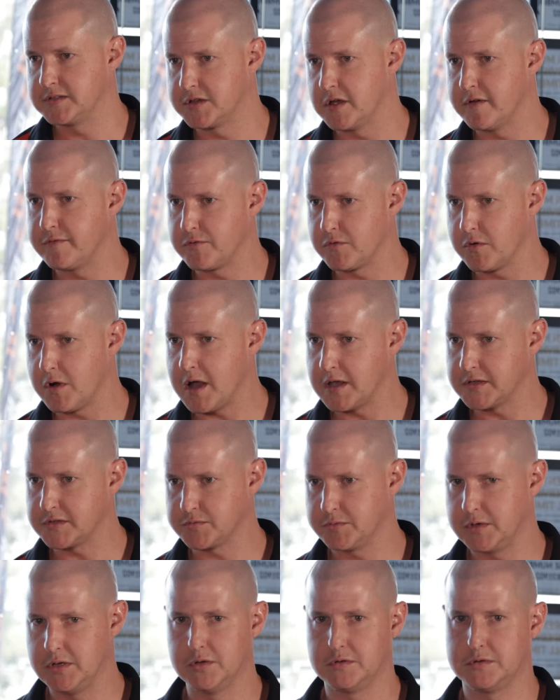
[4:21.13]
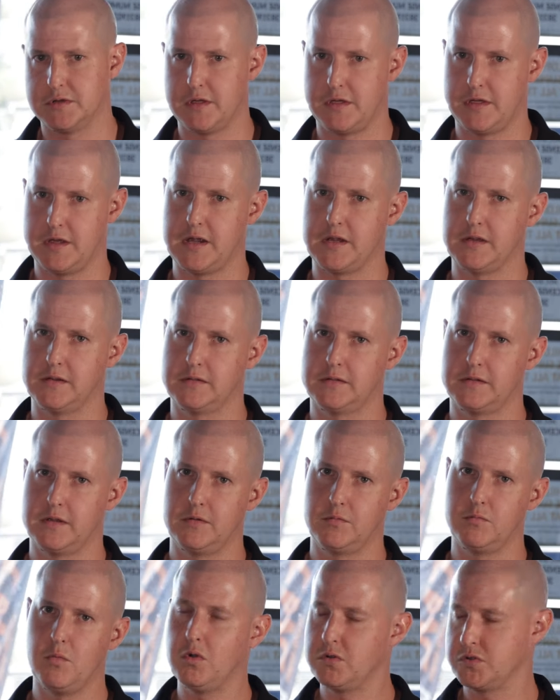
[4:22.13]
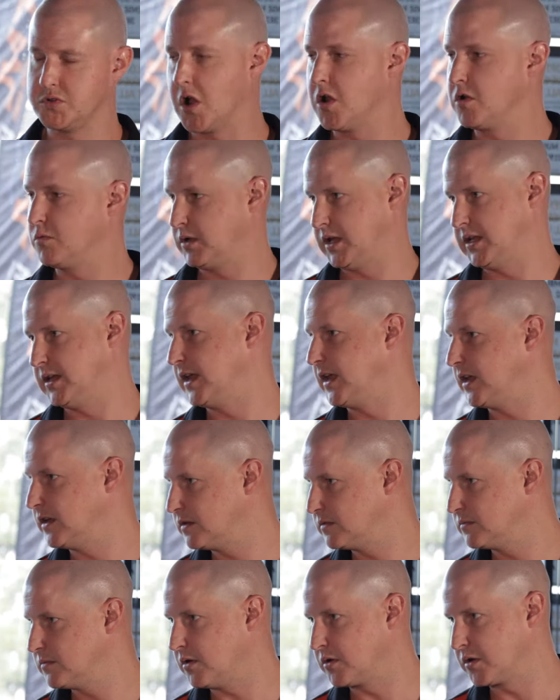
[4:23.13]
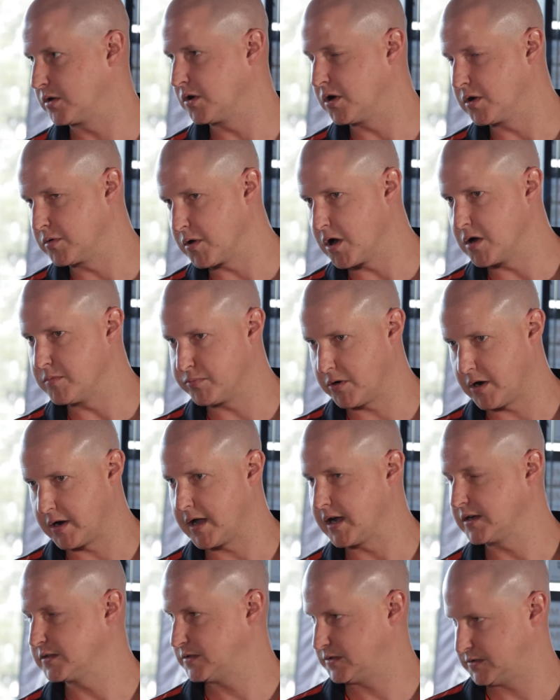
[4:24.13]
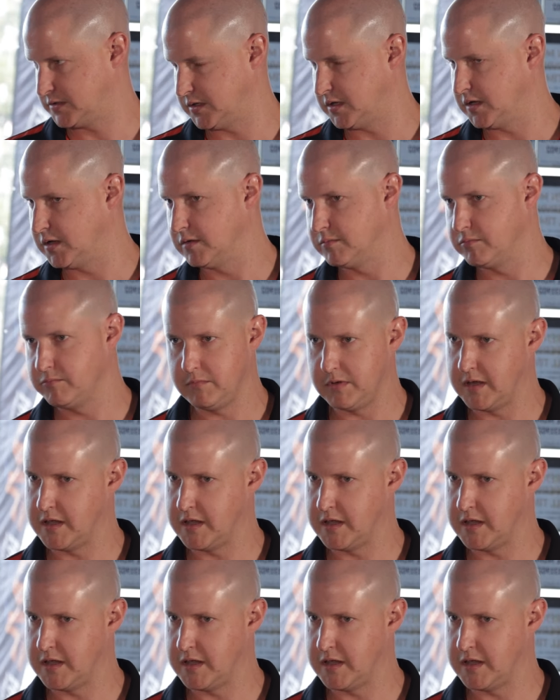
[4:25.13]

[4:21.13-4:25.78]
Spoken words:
So for us, we looked at things that what don't we need on an on-road product to,